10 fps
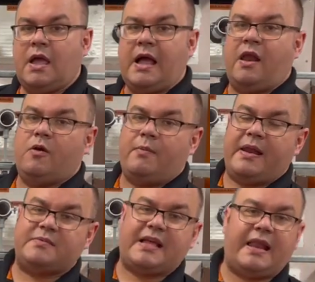Hello, my
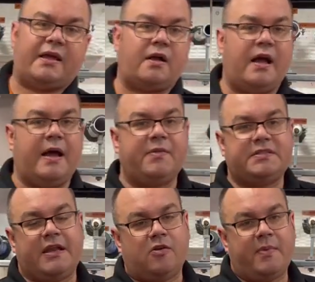name is Alec. I am the
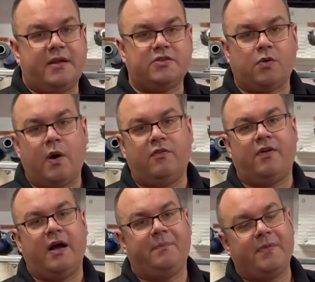technical manager at
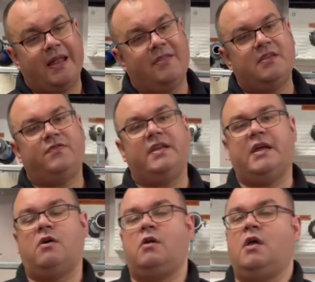Quelfire. In this
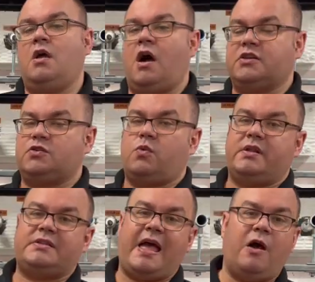video, I just
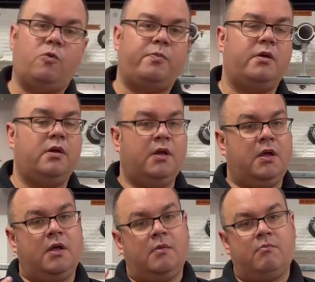wanted to help
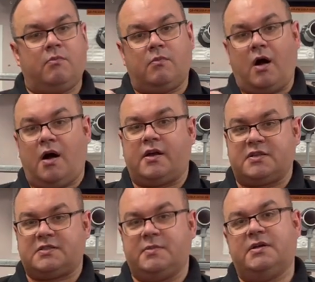our
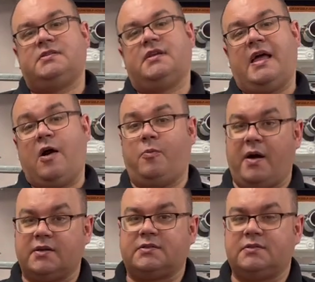customers help
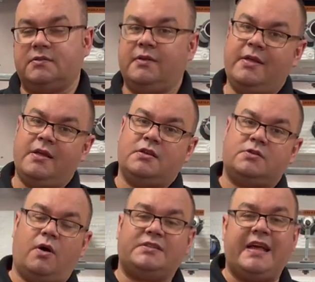us.
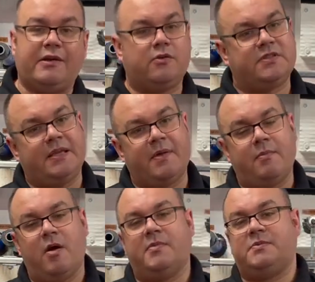So our technical team at the
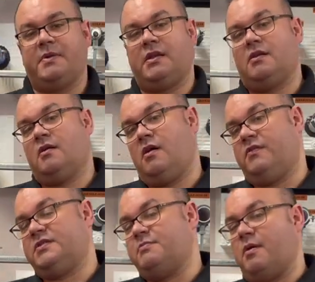moment is being
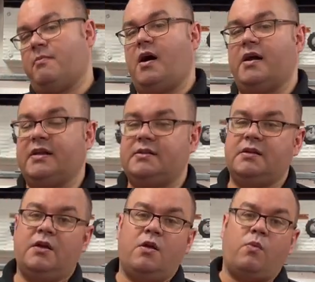obviously bombarded
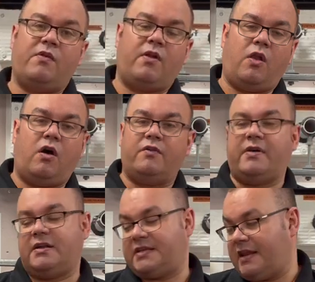with a lot of
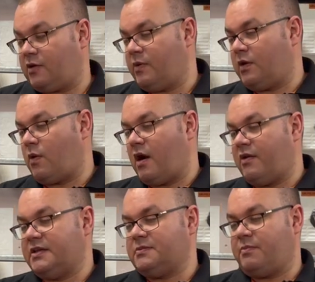technical
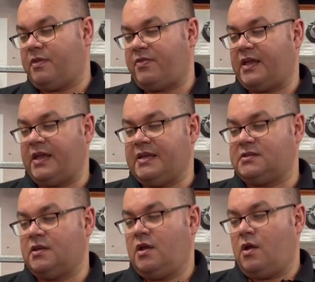inquiries. But the thing
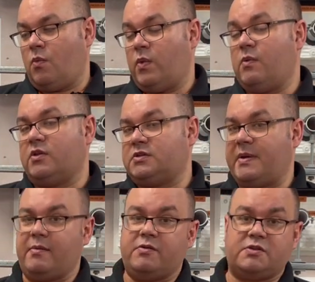is, we want to be
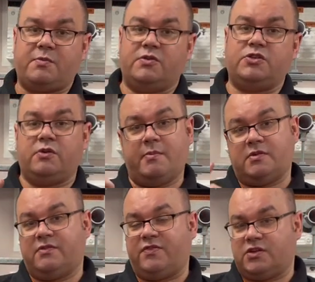able to respond to you in the
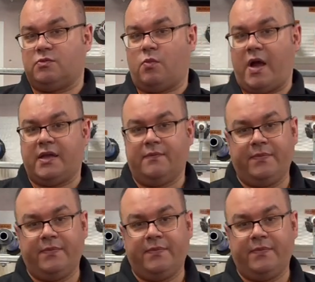most efficient way.